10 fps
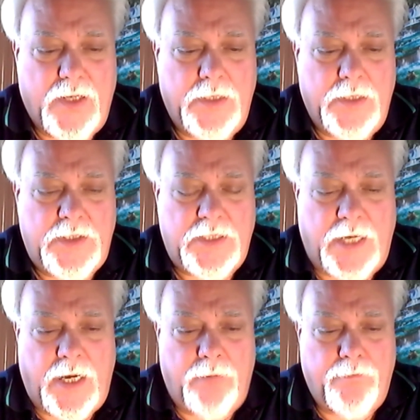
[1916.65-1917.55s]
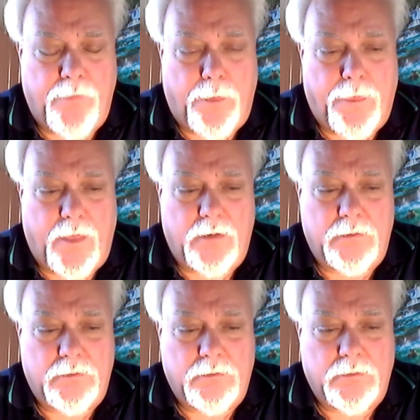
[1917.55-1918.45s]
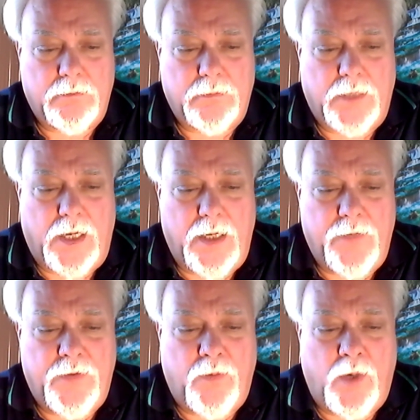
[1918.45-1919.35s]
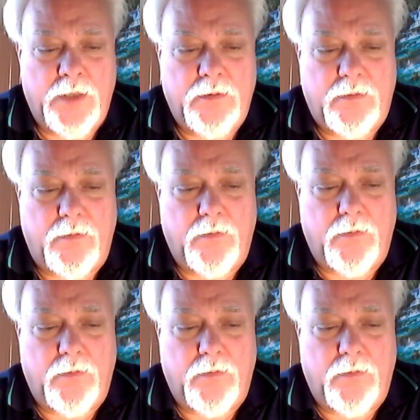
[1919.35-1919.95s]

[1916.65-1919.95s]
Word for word: it's um, the one